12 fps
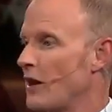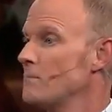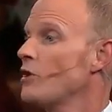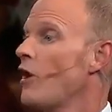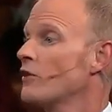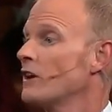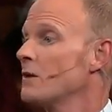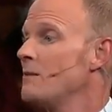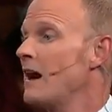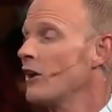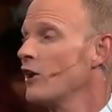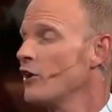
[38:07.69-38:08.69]
I'm talking
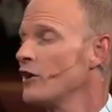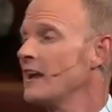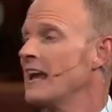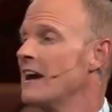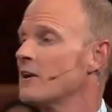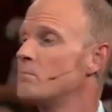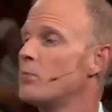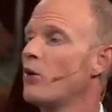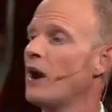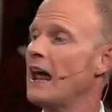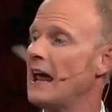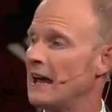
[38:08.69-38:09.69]
about learning how to
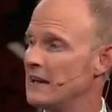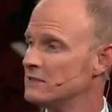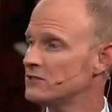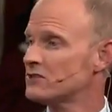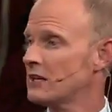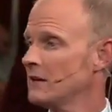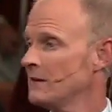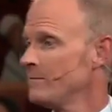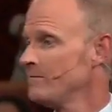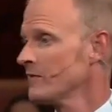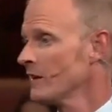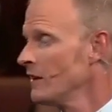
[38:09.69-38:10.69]
praise
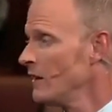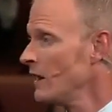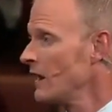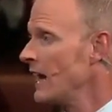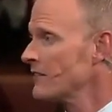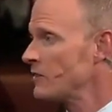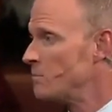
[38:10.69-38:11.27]
like the